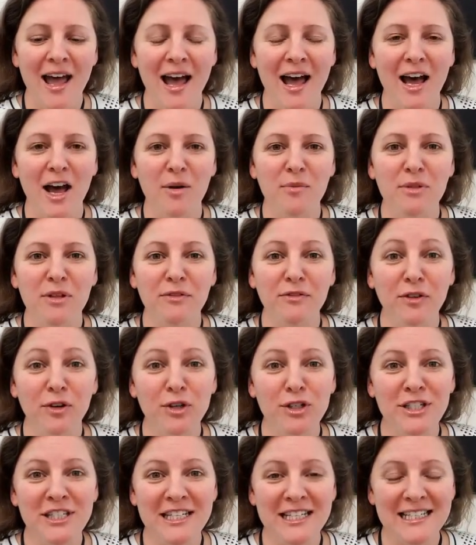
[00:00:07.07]
Um, the
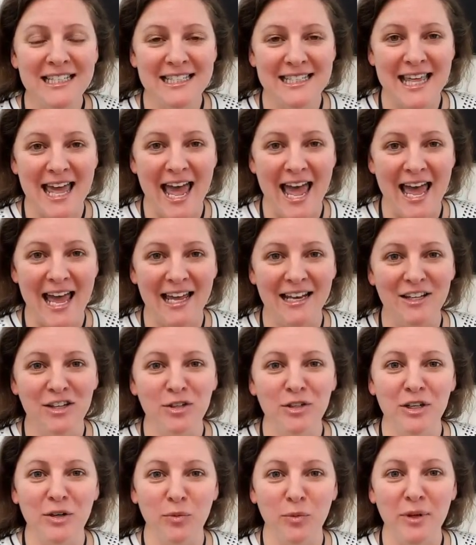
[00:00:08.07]
first is that
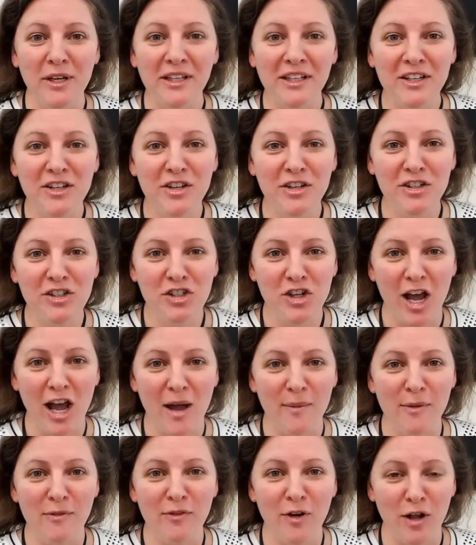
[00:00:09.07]
you did a really good
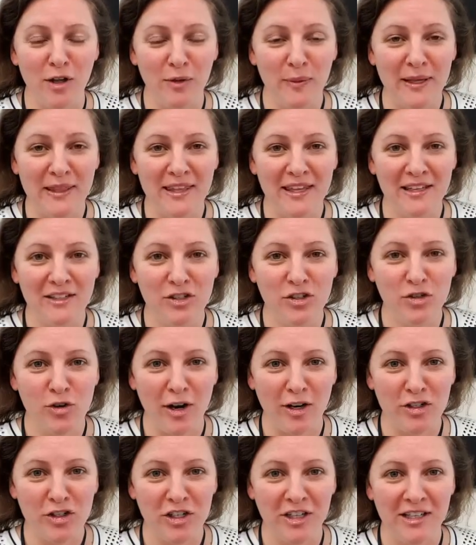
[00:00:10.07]
job of following the
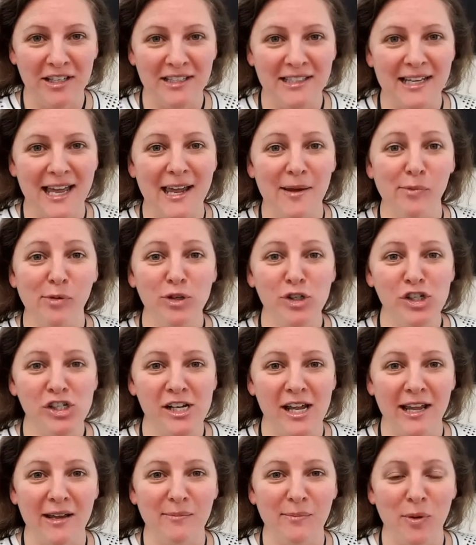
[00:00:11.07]
instructions. I
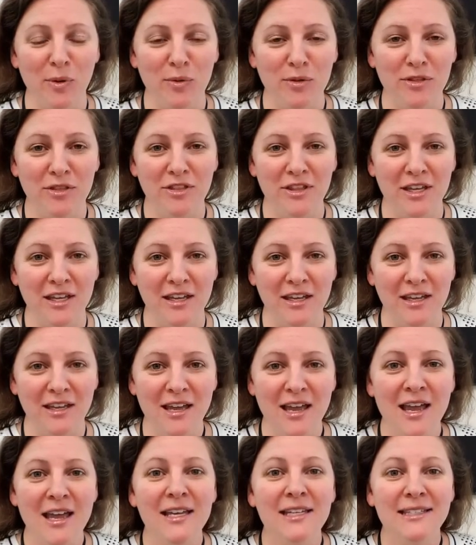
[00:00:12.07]
appreciate both the
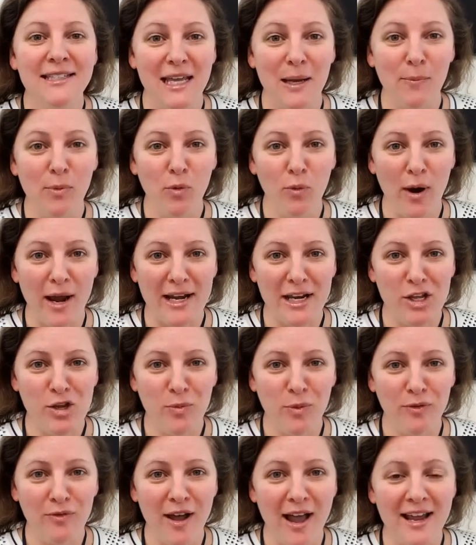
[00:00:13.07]
sample writing
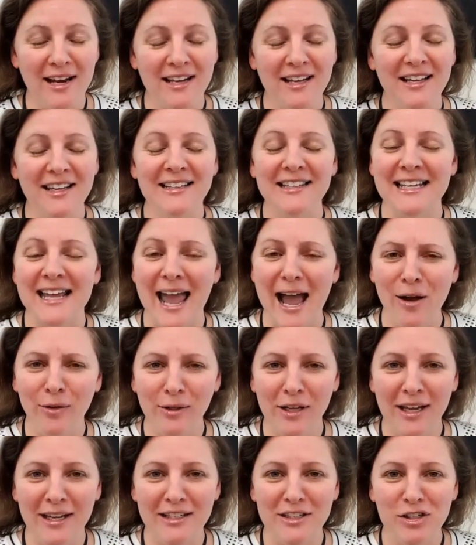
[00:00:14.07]
you provided, the
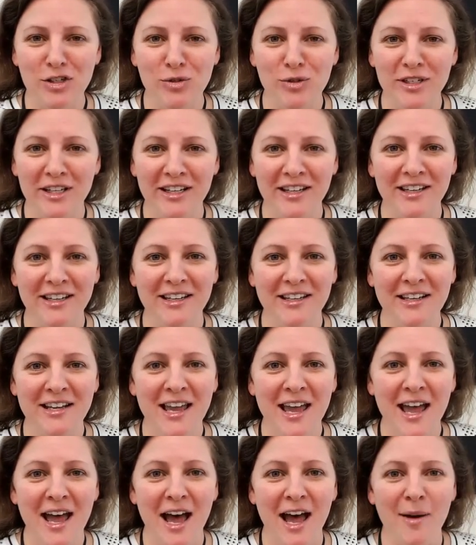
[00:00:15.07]
outlines you did,
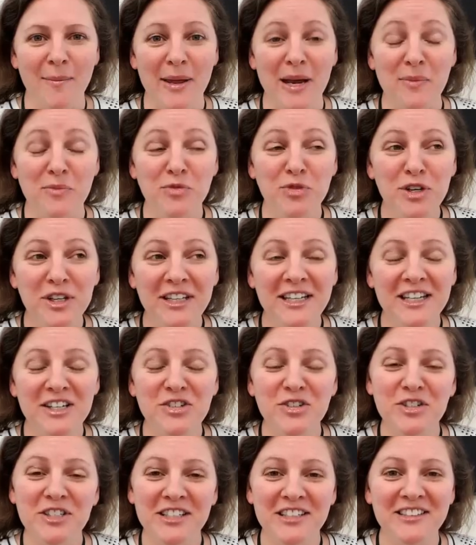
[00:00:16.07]
um, and I'm really
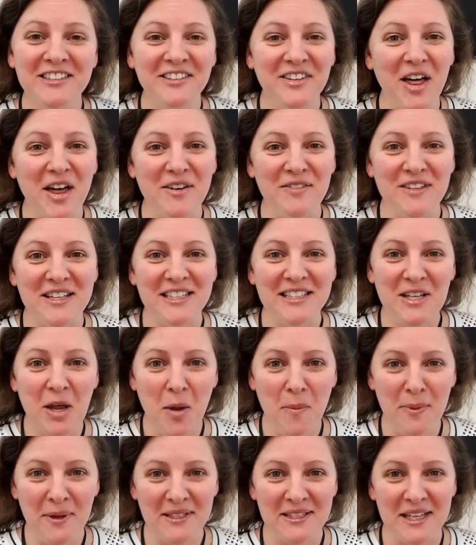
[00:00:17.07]
interested in a lot of these
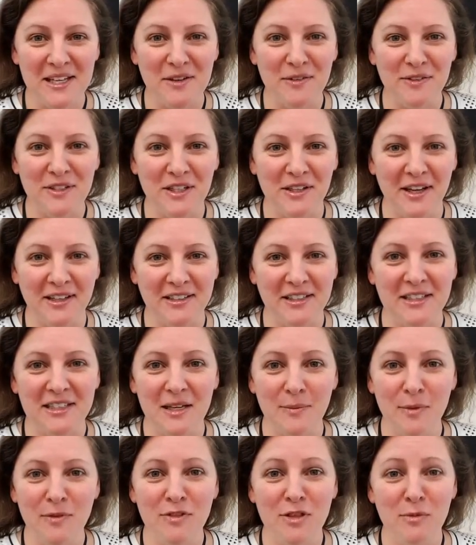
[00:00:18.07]
topics that you've selected.
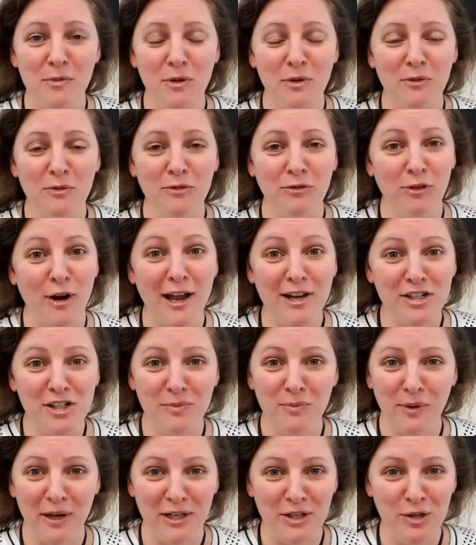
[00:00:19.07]
Some of them are fresh
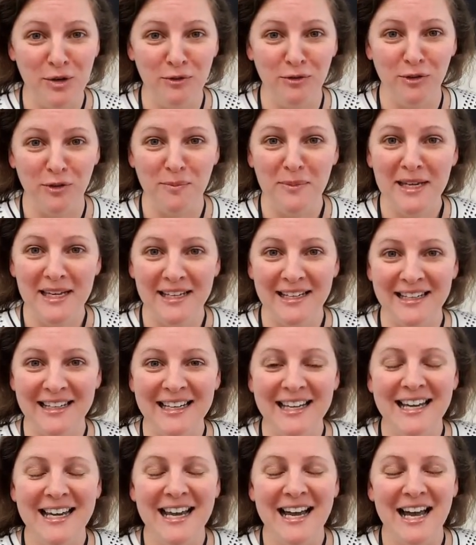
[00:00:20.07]
and brand new for me,
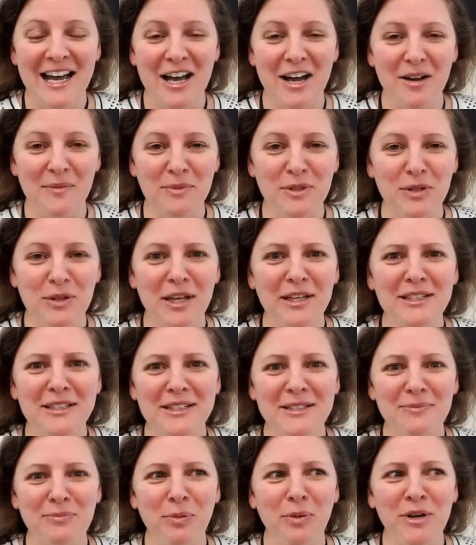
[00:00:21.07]
um, so
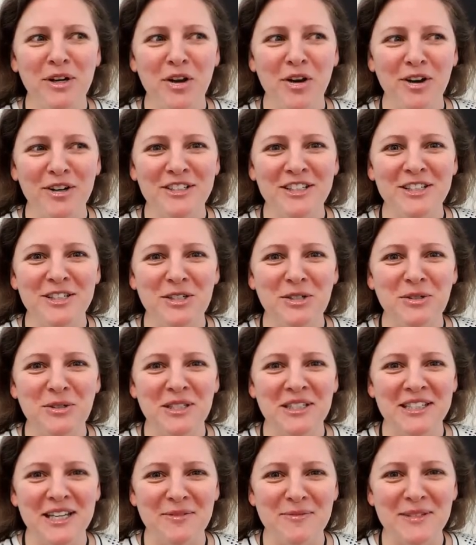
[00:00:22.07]
that's pretty hard to do
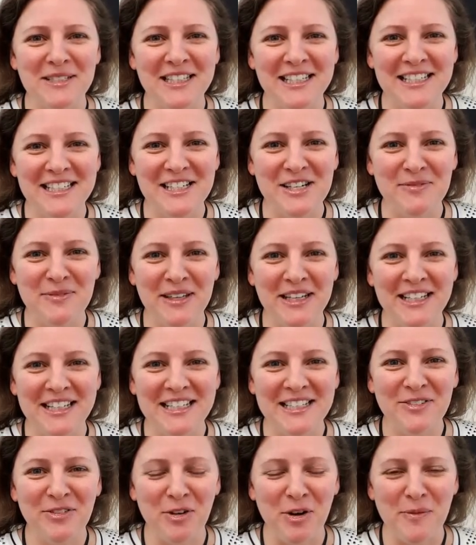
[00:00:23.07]
since I've been teaching
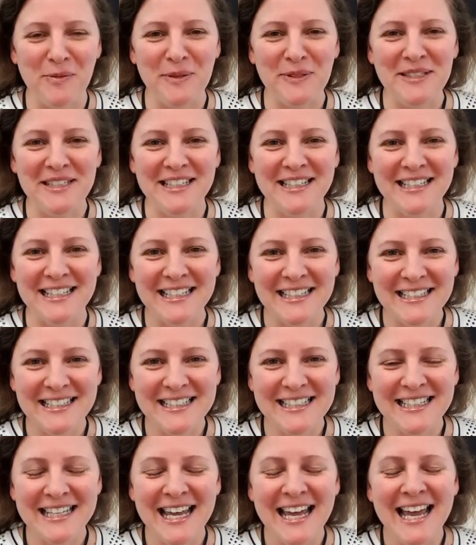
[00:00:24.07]
humanities for almost 10
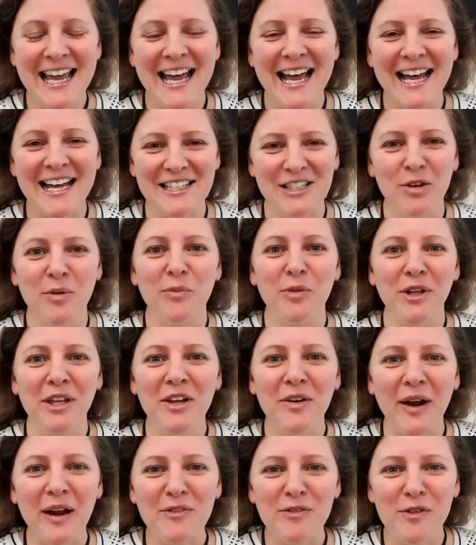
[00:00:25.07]
years. Uh, so I'm
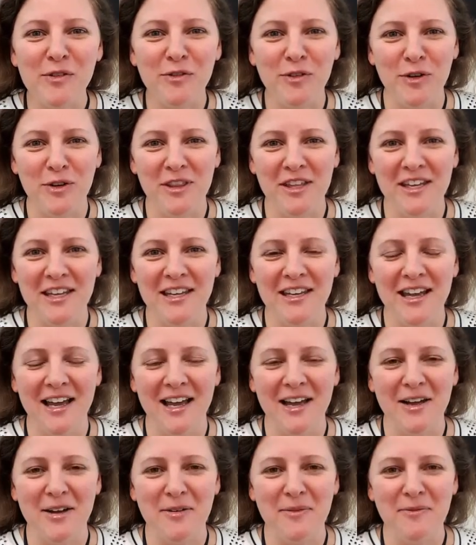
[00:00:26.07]
really grateful for the,
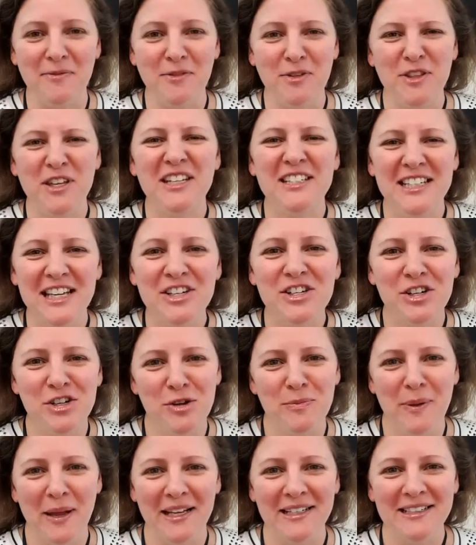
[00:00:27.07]
um, for the attention
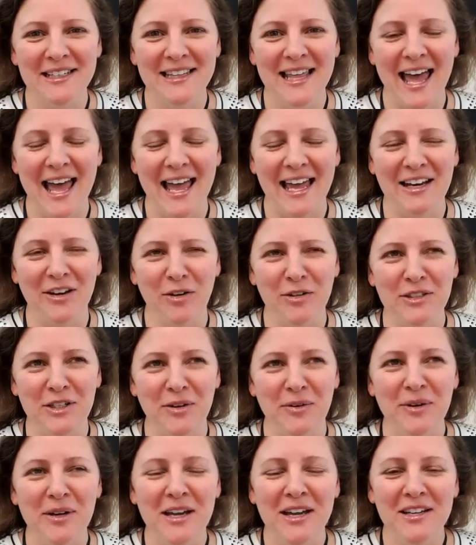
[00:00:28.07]
you paid to that and
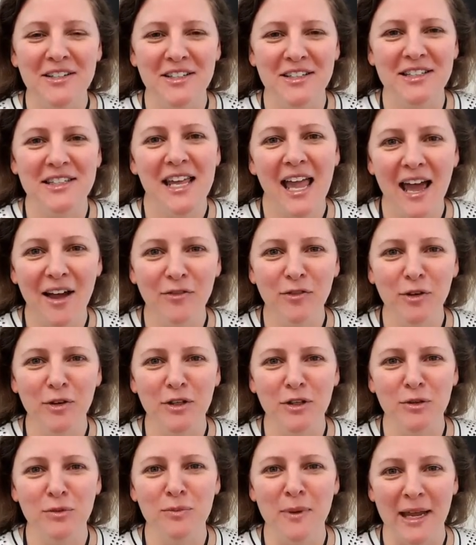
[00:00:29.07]
also just the
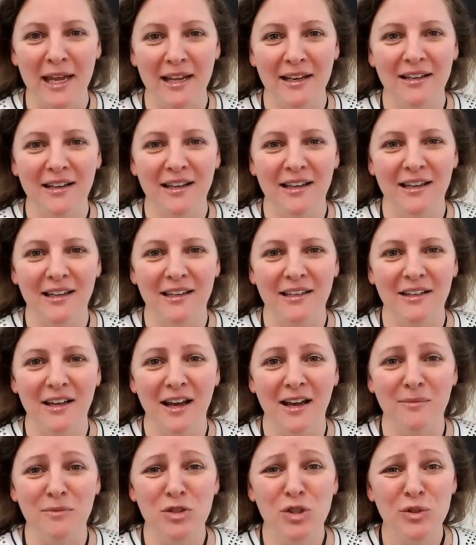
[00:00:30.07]
effort you made in
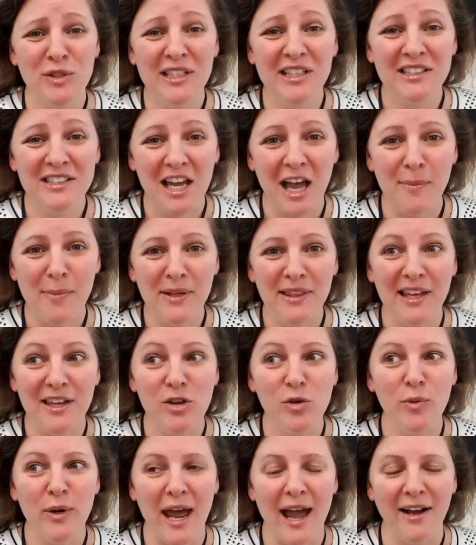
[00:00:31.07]
um, choosing a topic that
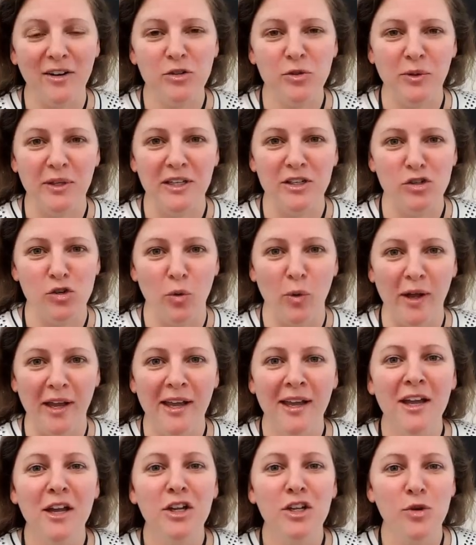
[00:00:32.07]
you would actually enjoy.
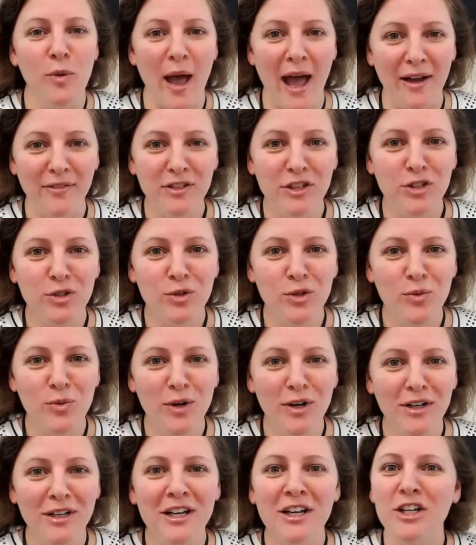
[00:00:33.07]
You have to do the
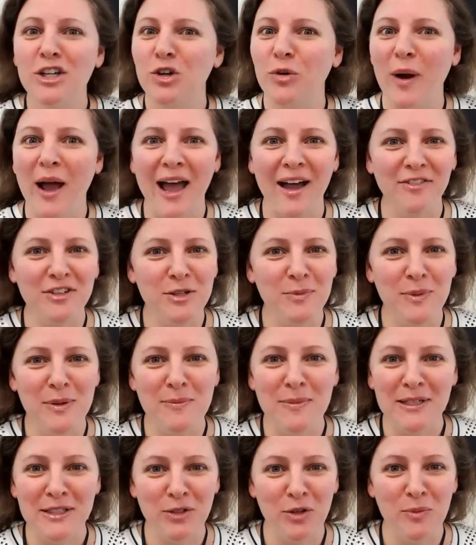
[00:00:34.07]
work, you don't have to be
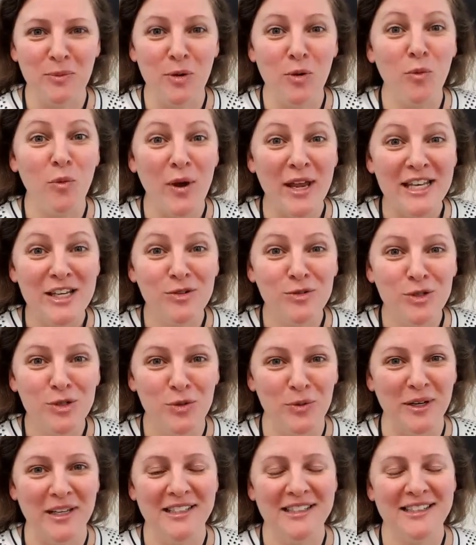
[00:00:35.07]
miserable when you
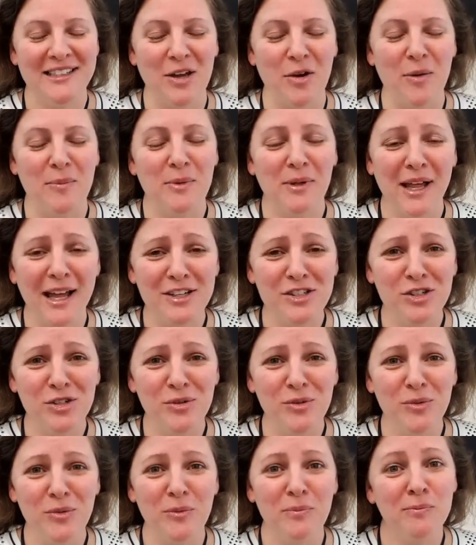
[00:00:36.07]
do it. So I'm glad
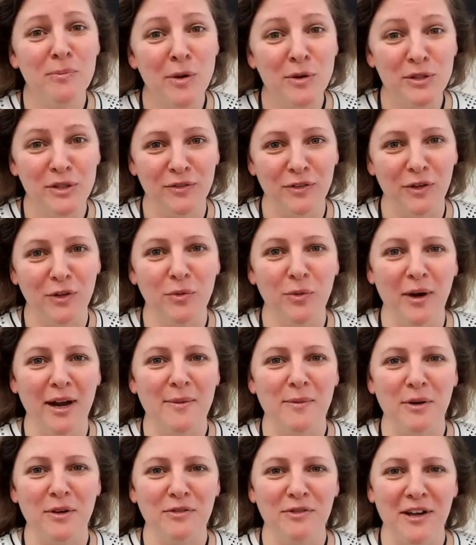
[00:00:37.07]
you, most of you, were
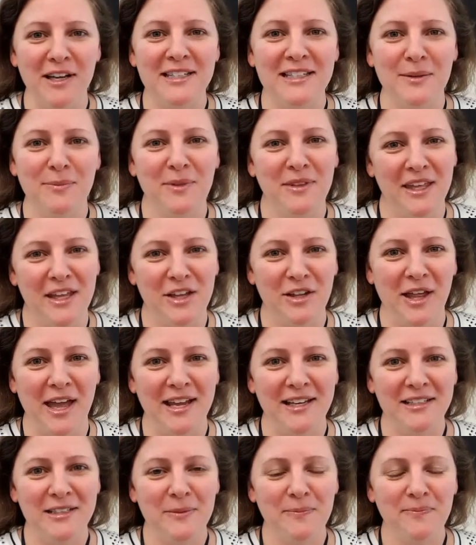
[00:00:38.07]
able to find something that you
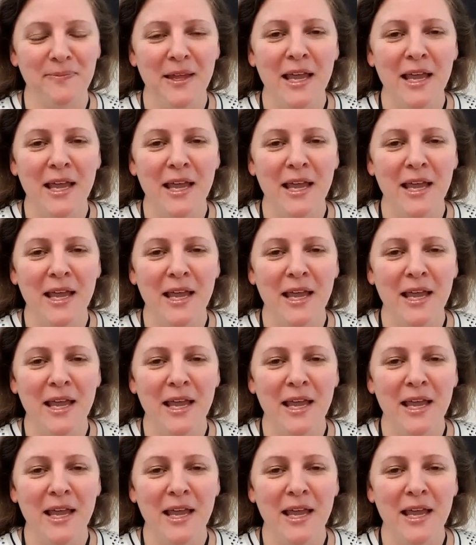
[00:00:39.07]
liked.